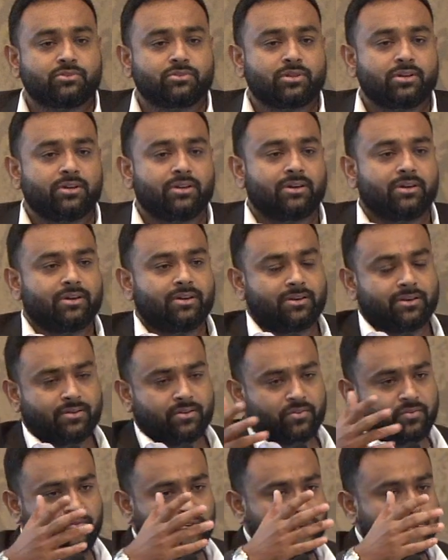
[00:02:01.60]

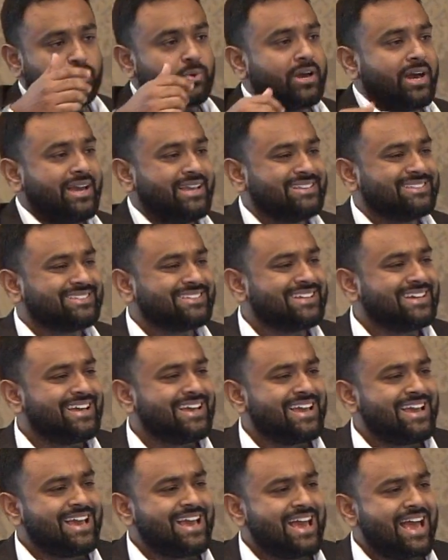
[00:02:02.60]
for you guys
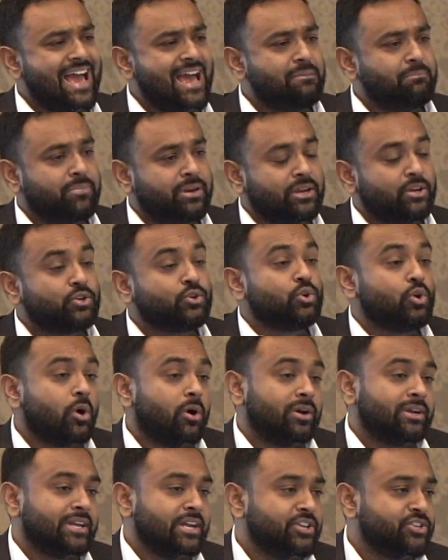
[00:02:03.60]
and bring to
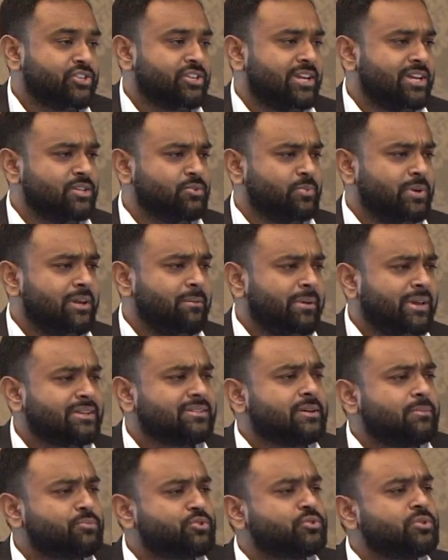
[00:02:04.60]
your attention as well, because
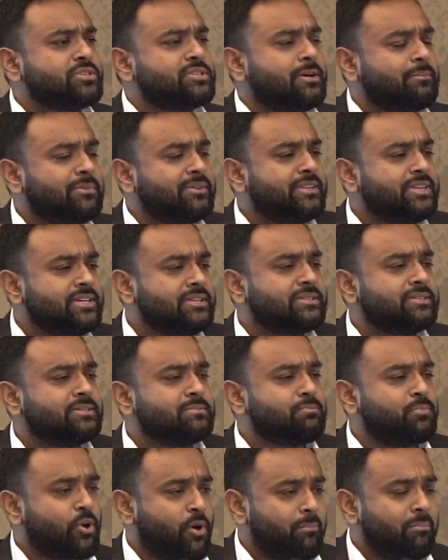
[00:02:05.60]
I'm sure some of these
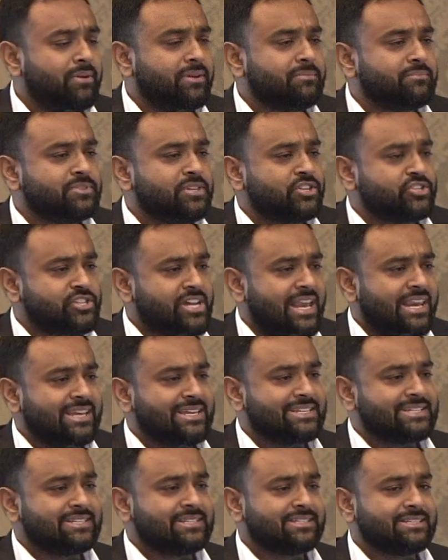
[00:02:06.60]
problems and
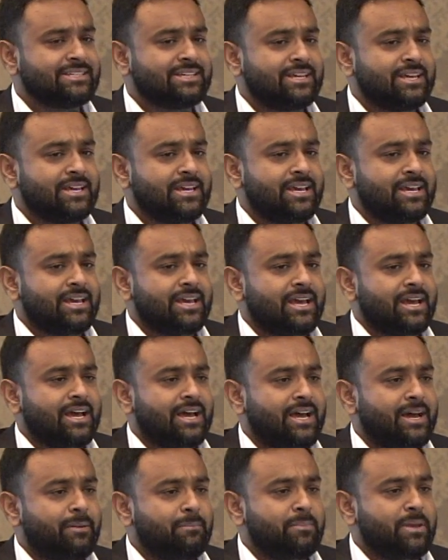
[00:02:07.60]
challenges
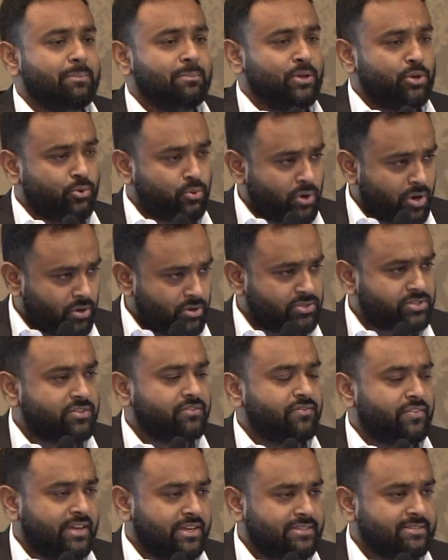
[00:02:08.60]
maybe you are also
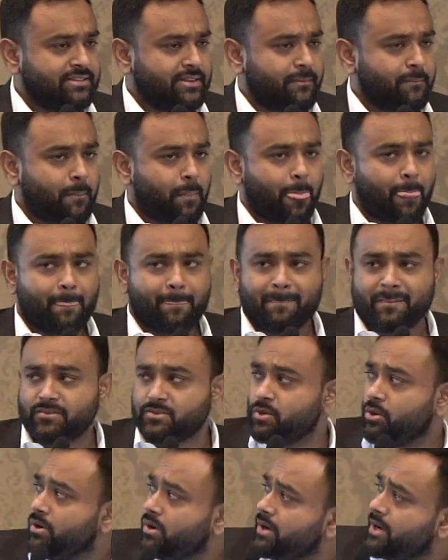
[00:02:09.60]
facing.
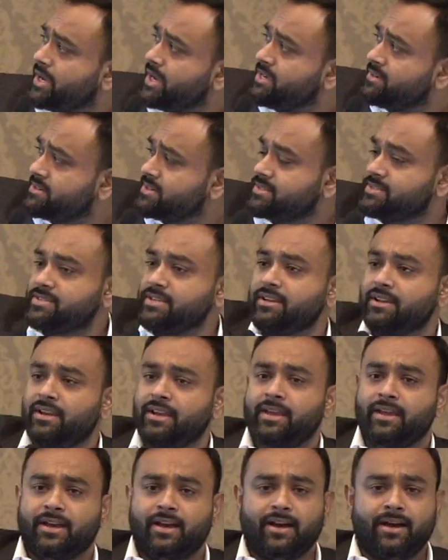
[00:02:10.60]
So
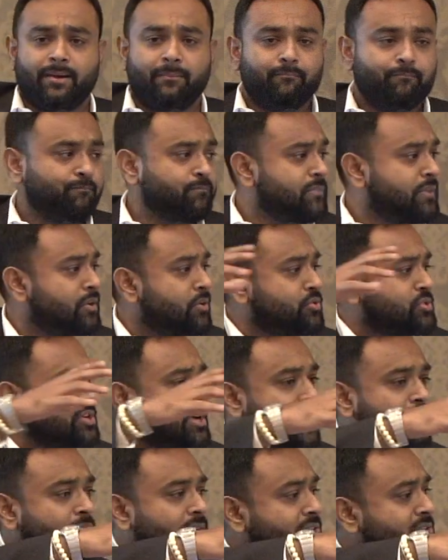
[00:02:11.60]
interestingly,
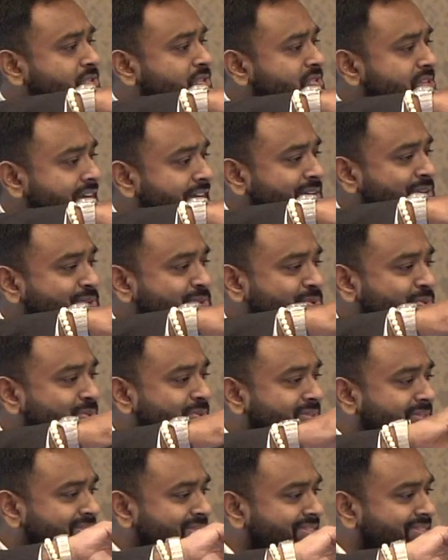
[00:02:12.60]
Roshan also tried to